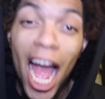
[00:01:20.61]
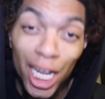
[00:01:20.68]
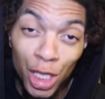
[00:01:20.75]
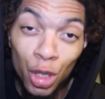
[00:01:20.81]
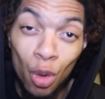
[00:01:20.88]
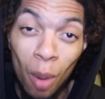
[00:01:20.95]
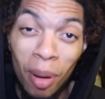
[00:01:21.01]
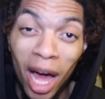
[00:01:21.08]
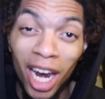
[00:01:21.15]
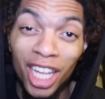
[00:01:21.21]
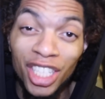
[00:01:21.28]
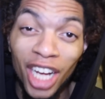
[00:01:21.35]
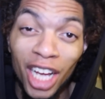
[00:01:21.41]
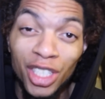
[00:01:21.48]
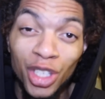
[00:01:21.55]
I do
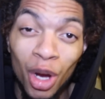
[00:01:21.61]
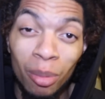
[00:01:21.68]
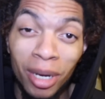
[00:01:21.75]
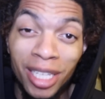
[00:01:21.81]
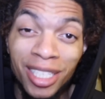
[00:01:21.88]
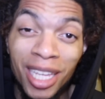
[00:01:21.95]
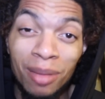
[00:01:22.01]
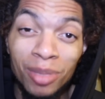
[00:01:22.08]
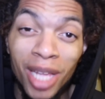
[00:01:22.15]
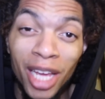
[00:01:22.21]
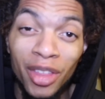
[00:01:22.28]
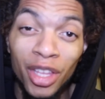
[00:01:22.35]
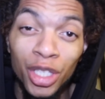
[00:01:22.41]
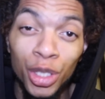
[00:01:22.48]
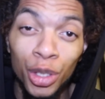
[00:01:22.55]
apologize, sir, but it seems
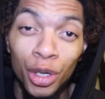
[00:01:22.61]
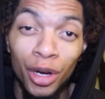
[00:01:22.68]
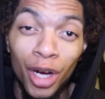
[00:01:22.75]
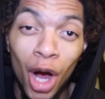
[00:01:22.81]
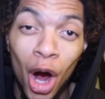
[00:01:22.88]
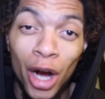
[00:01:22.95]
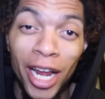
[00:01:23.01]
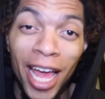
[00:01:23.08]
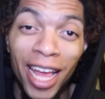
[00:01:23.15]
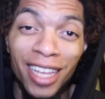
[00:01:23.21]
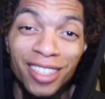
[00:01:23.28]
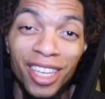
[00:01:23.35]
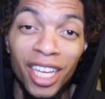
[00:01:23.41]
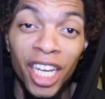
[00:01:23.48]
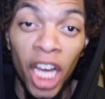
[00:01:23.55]
like that your card
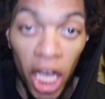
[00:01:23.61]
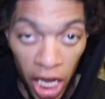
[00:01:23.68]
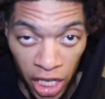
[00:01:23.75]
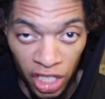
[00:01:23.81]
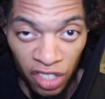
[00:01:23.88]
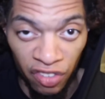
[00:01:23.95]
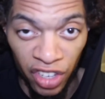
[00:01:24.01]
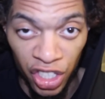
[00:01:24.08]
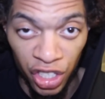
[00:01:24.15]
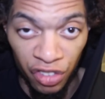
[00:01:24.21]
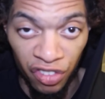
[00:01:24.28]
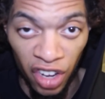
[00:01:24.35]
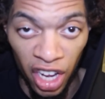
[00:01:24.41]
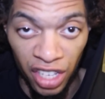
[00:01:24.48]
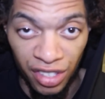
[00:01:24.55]
has insufficient
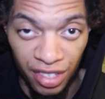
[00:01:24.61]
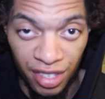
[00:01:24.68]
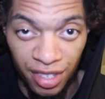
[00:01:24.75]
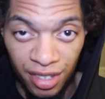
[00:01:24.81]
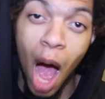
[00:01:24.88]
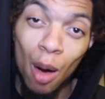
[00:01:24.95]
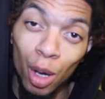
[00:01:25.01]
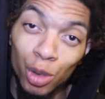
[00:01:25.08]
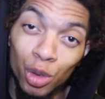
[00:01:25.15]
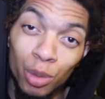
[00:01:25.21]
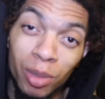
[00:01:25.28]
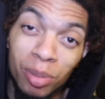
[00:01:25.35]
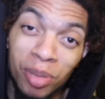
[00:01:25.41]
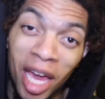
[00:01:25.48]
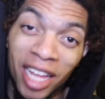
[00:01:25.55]
funds. How else will
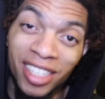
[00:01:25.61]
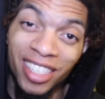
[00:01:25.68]
you be paying